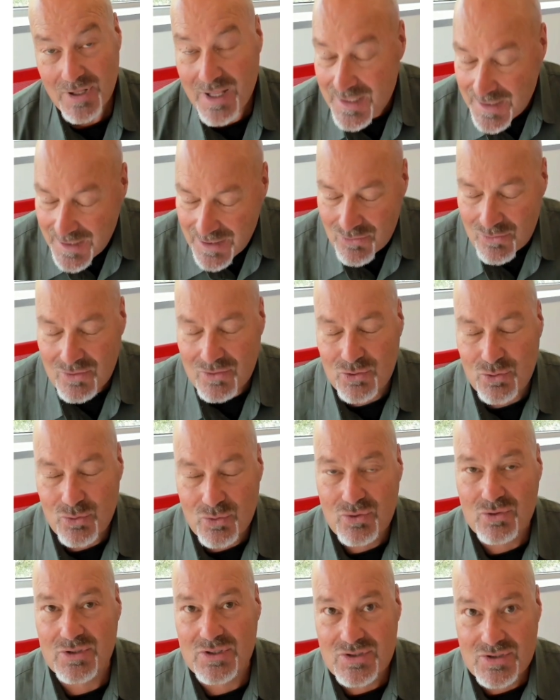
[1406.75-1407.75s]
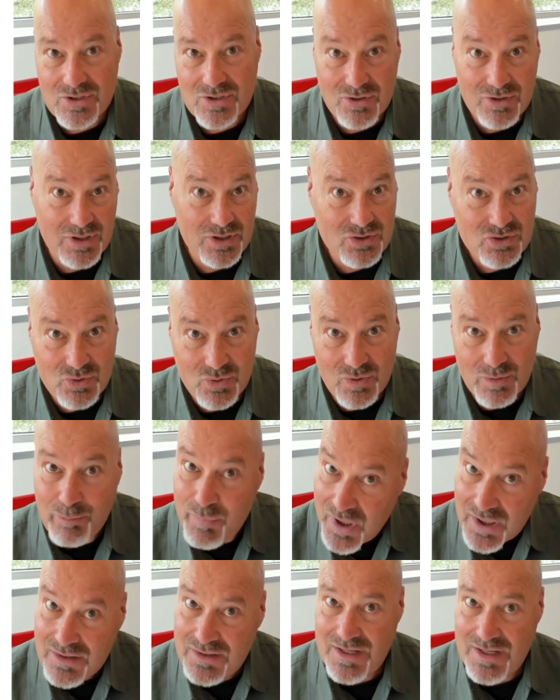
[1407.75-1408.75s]
And now Google has turned into a
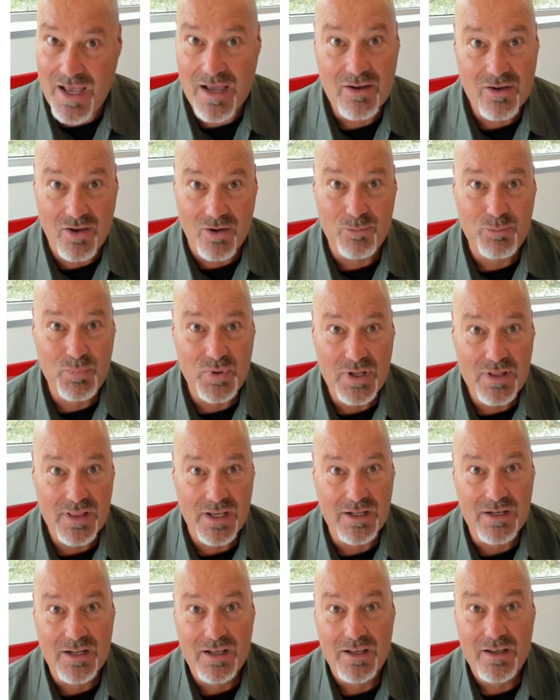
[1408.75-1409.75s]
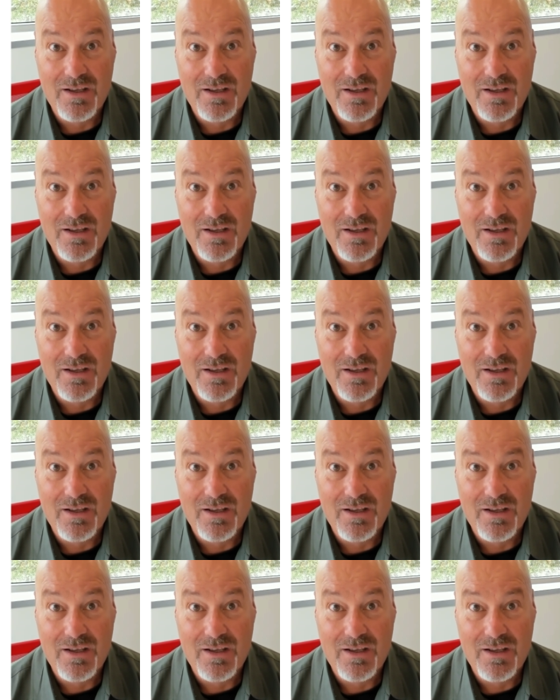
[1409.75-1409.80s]
big tech company that